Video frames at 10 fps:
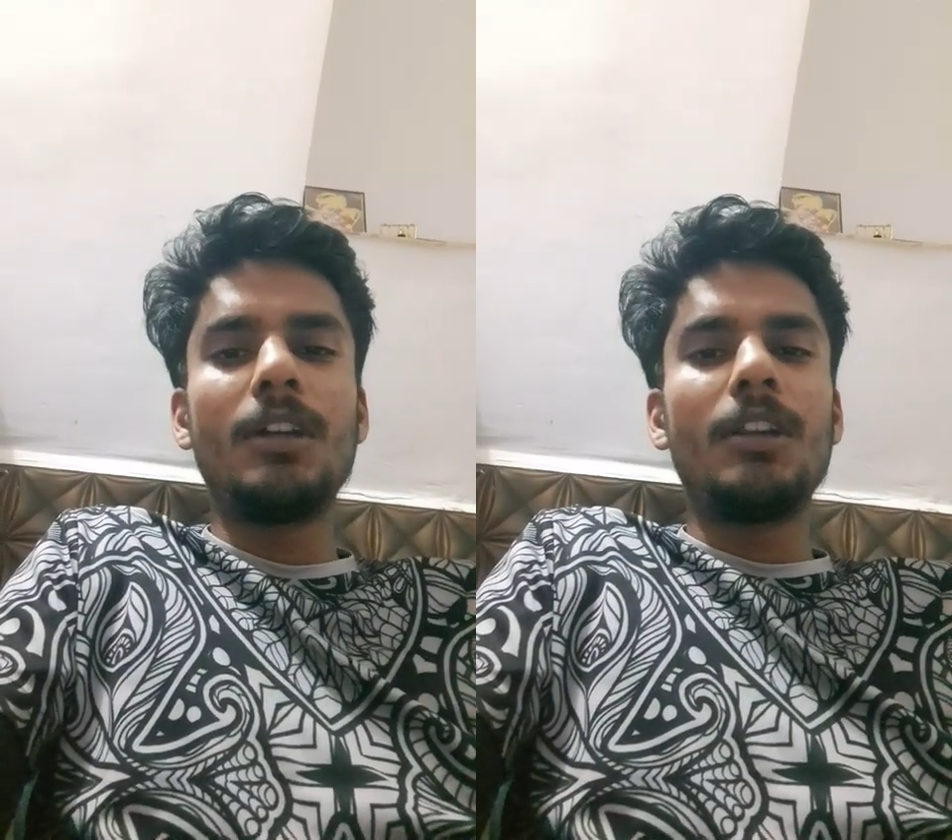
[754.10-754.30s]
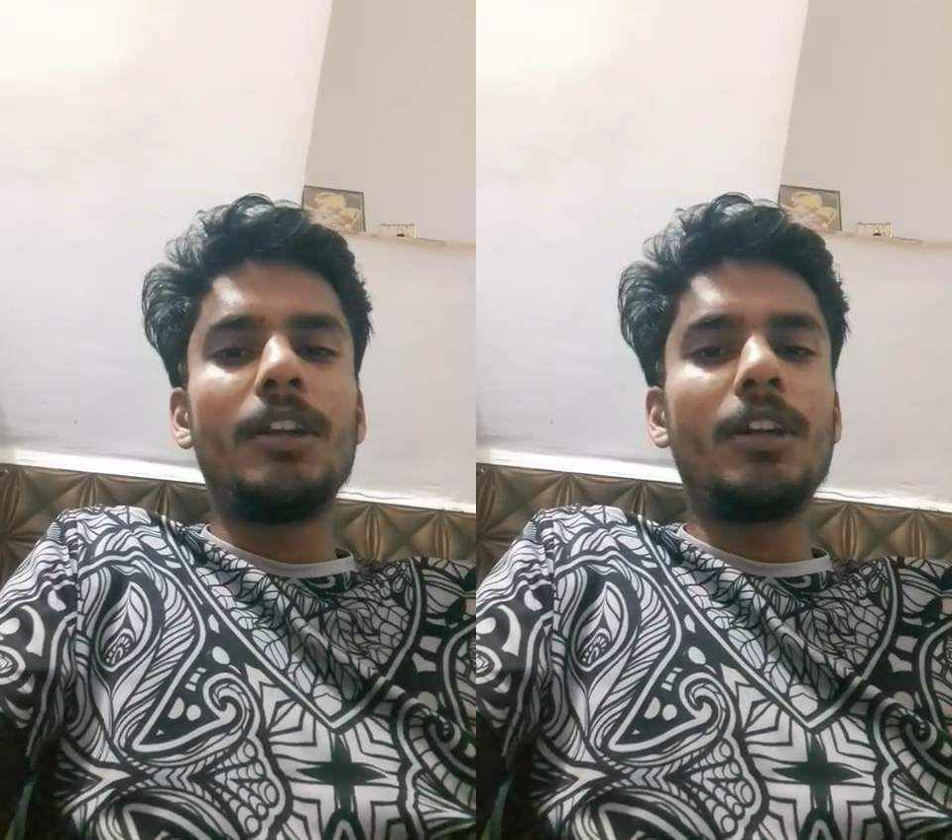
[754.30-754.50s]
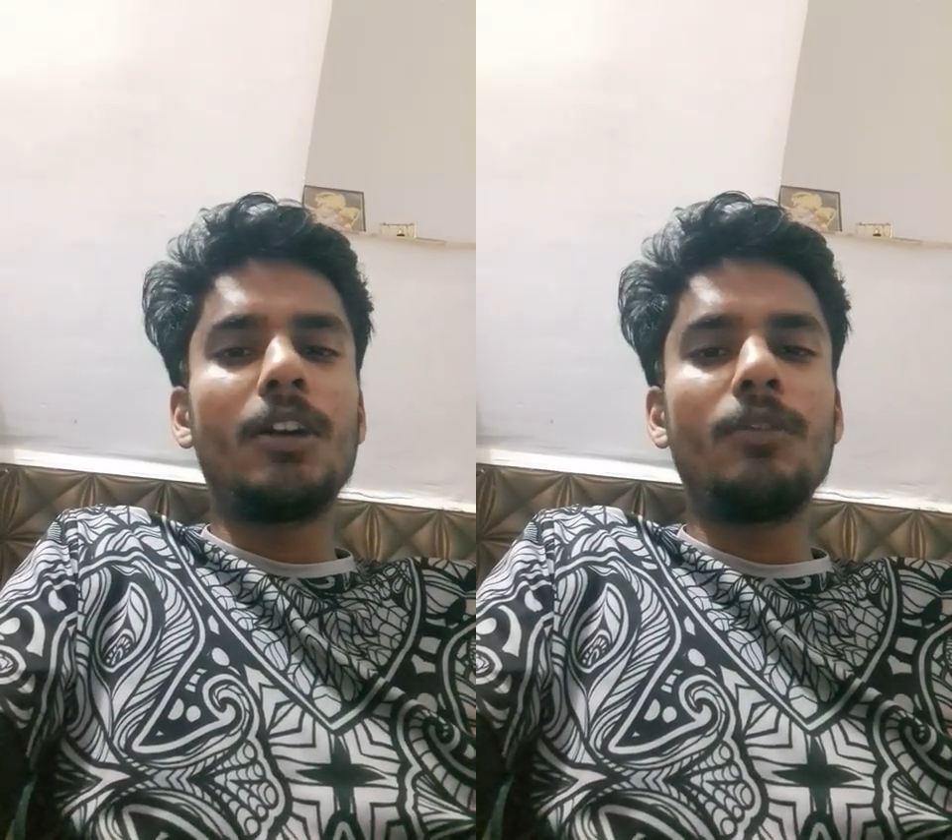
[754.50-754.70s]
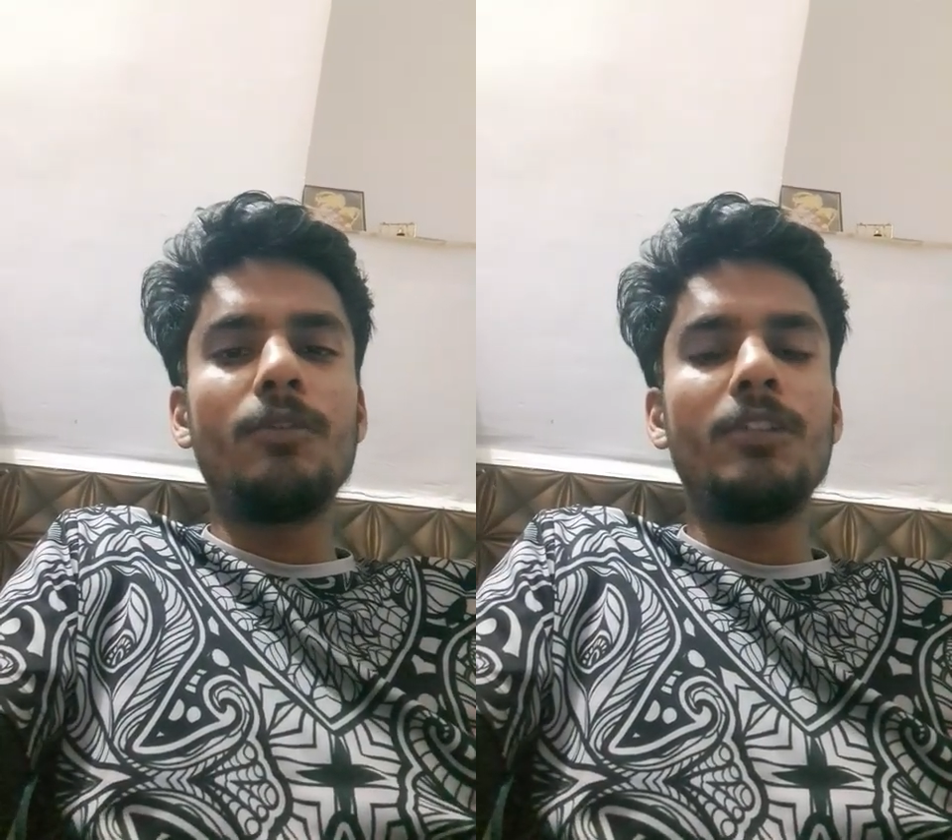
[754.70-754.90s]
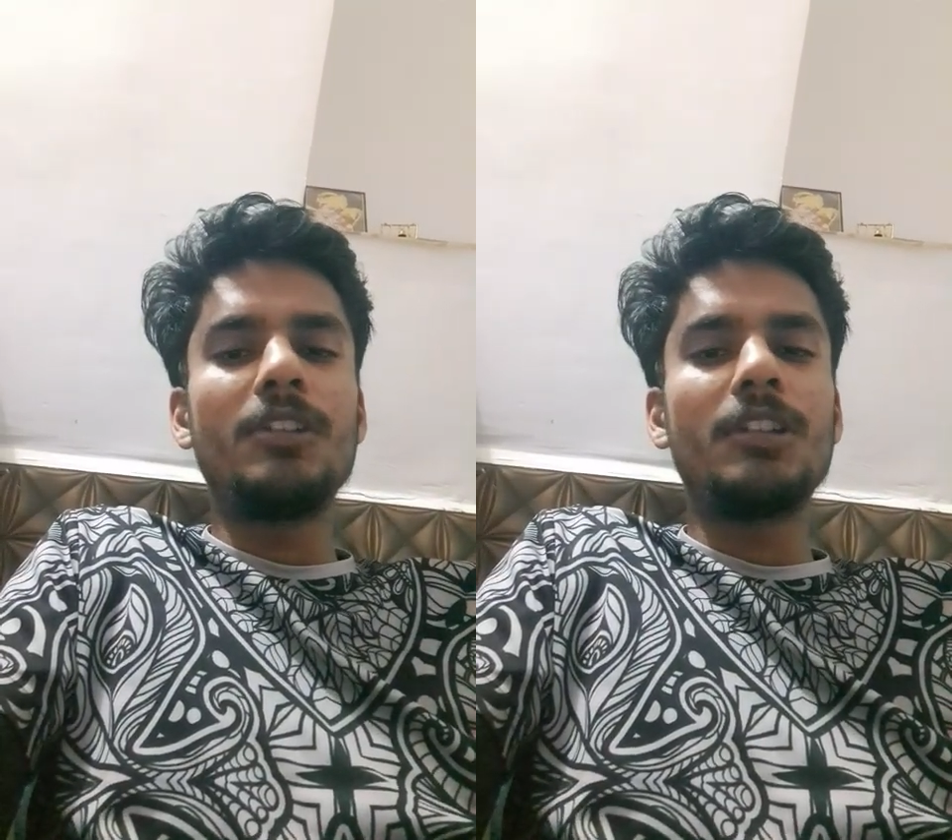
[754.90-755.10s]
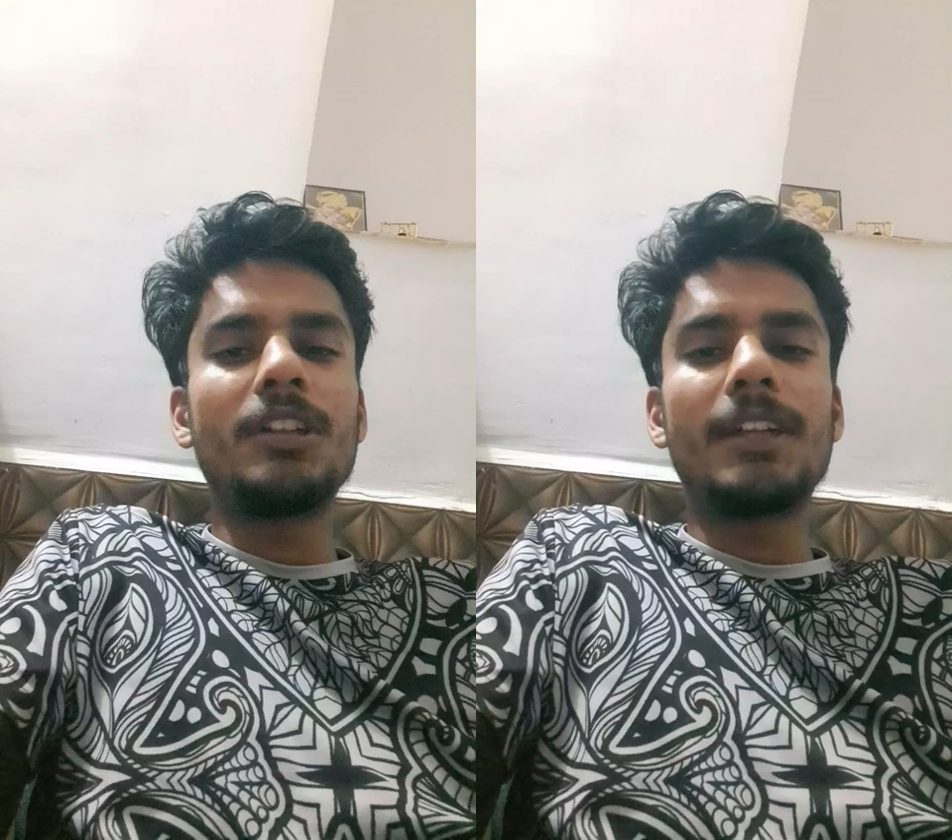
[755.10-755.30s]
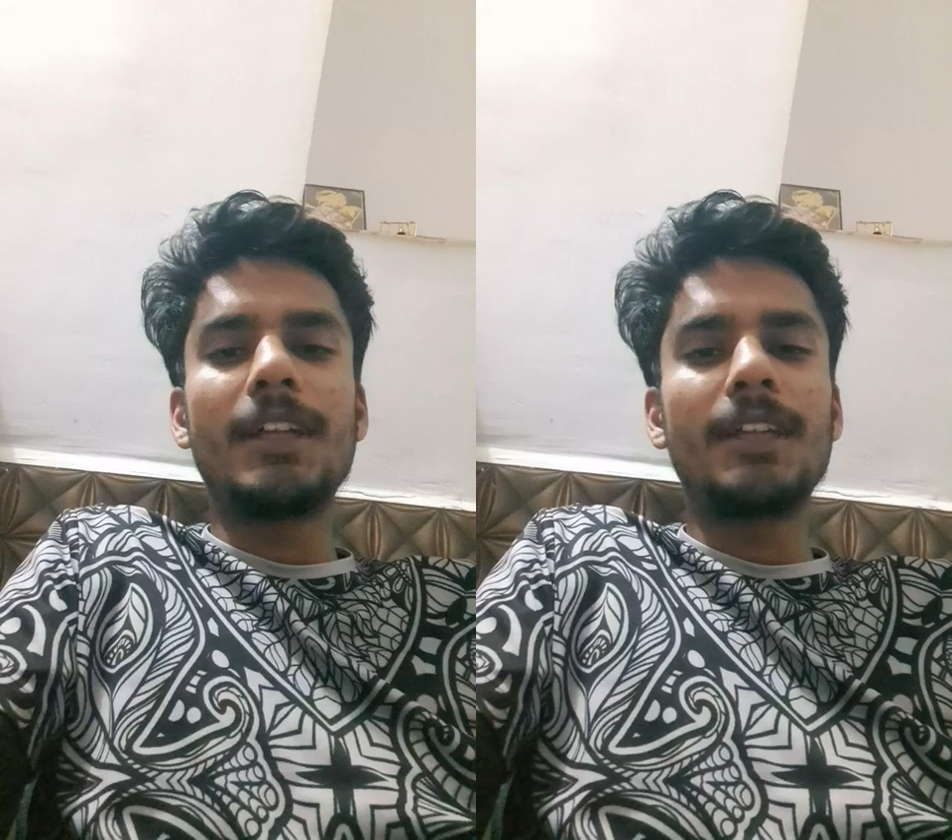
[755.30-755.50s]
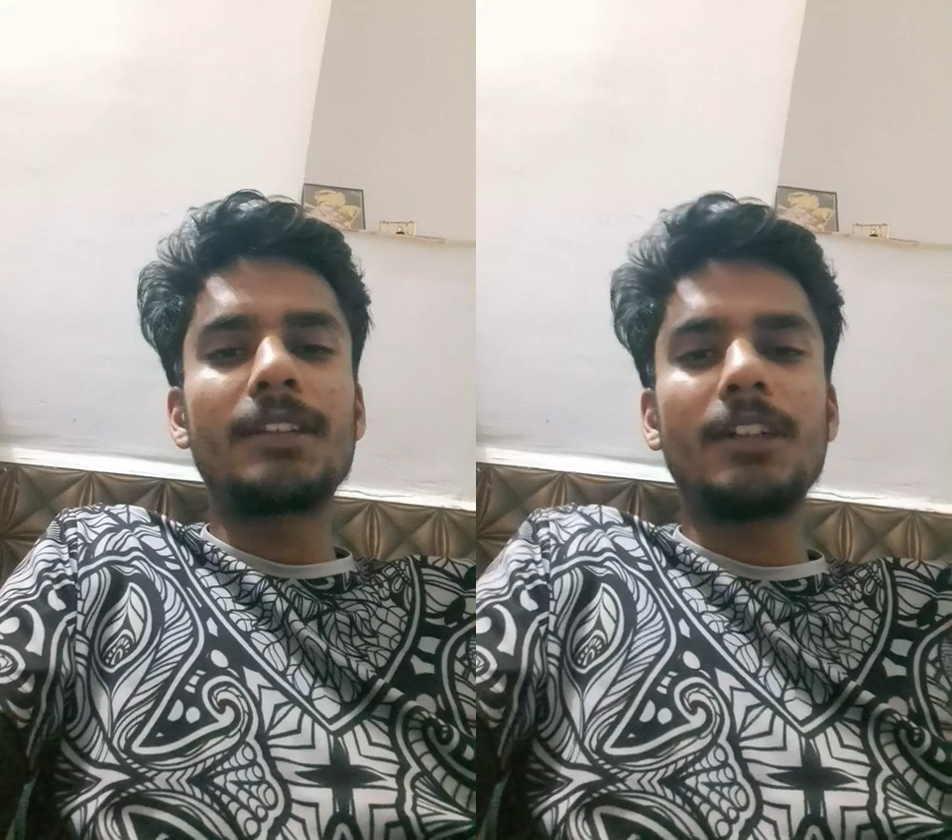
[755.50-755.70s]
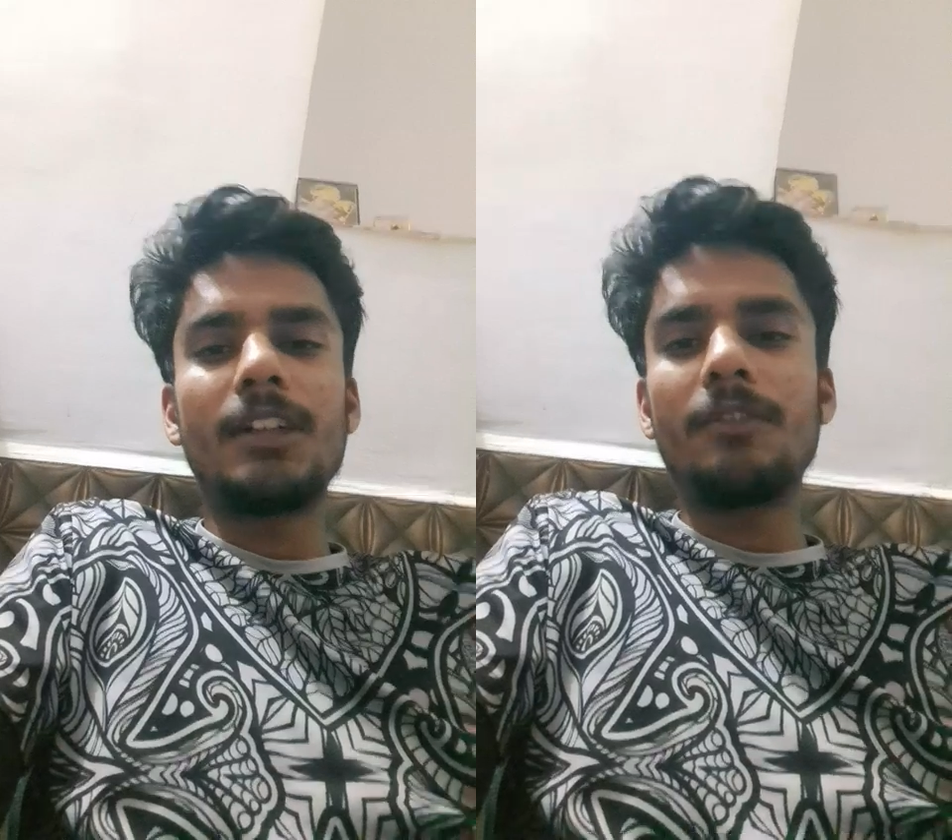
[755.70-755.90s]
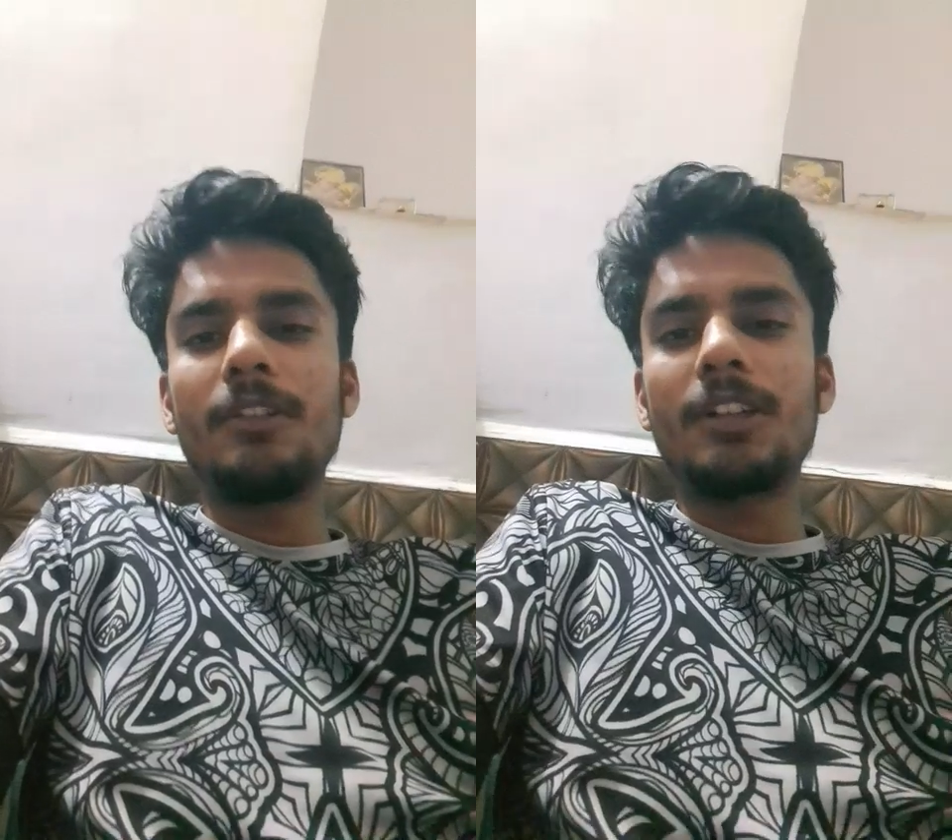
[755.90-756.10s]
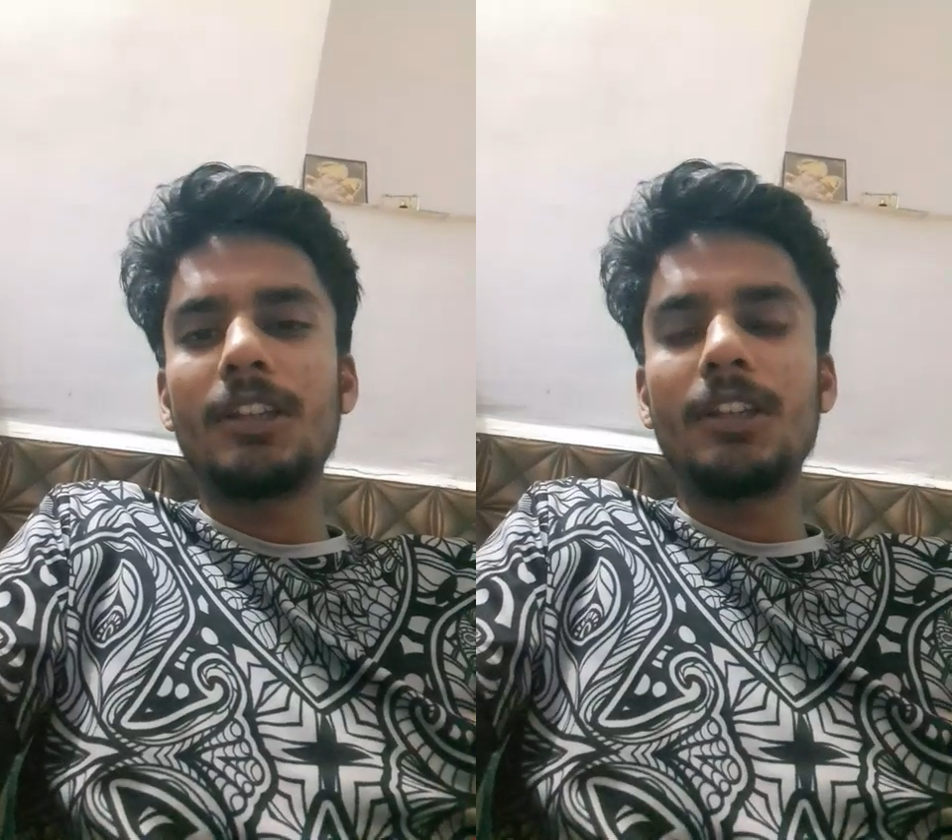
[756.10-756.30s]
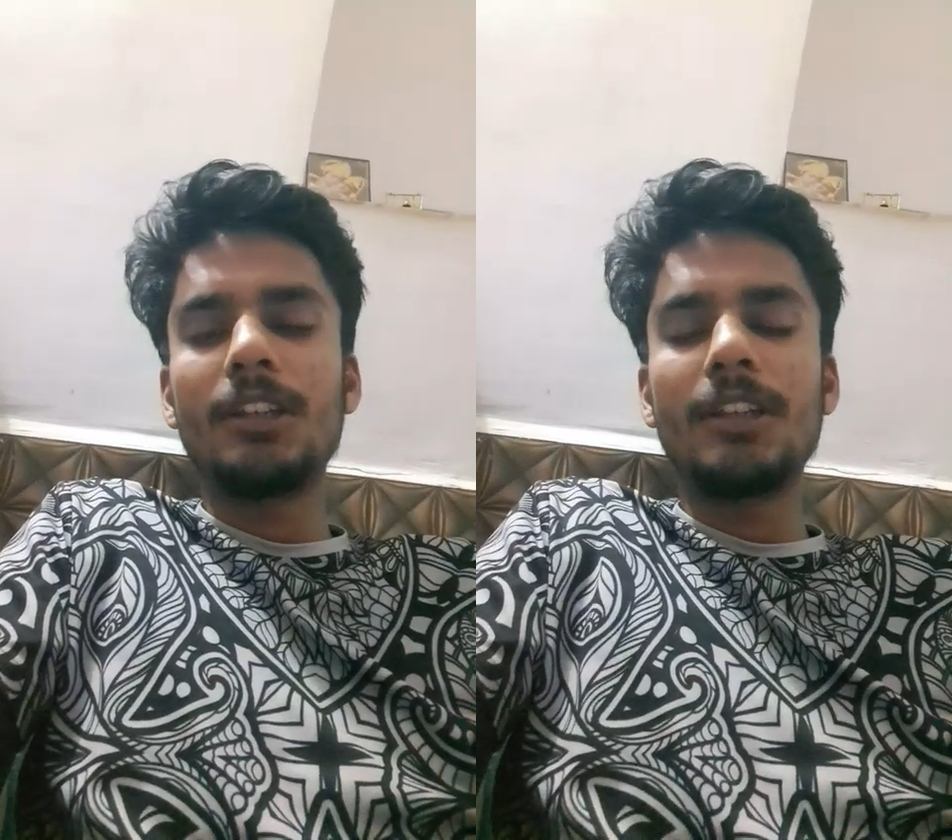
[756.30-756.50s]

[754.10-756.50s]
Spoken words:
and how phishing attacks are working,